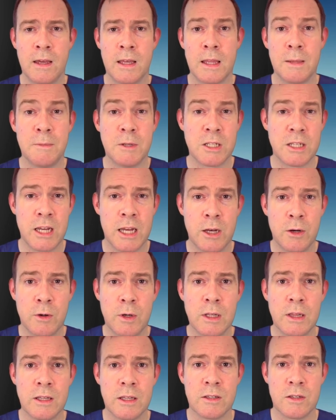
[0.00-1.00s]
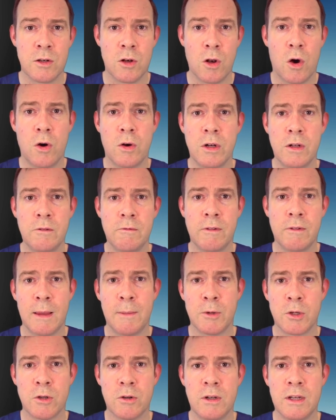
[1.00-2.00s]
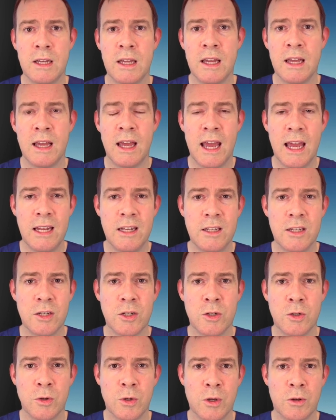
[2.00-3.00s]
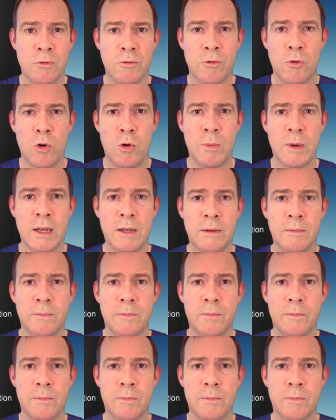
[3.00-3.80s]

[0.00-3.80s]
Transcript: The material is non-inflammatory and tissue conforming.